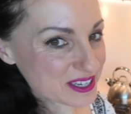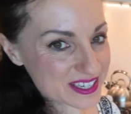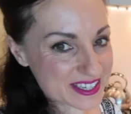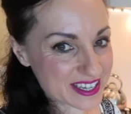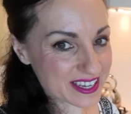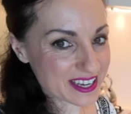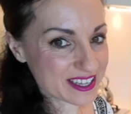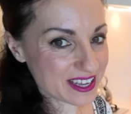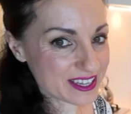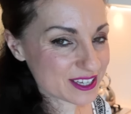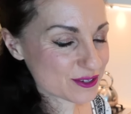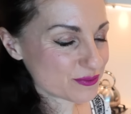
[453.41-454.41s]
the sink,
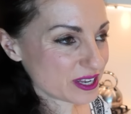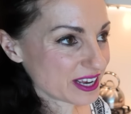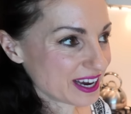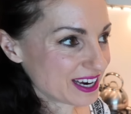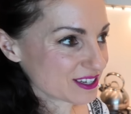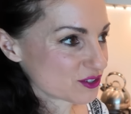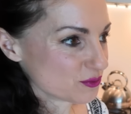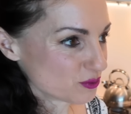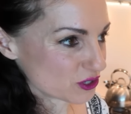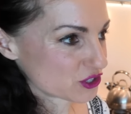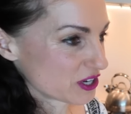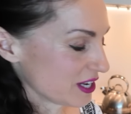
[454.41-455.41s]
it is really hard to
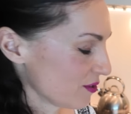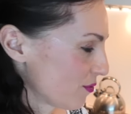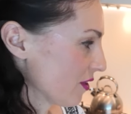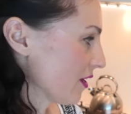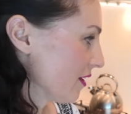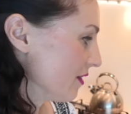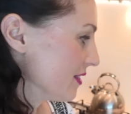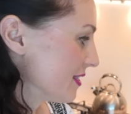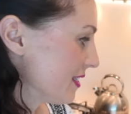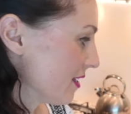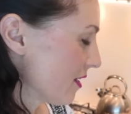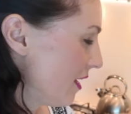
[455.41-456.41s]
wash anything in the sink,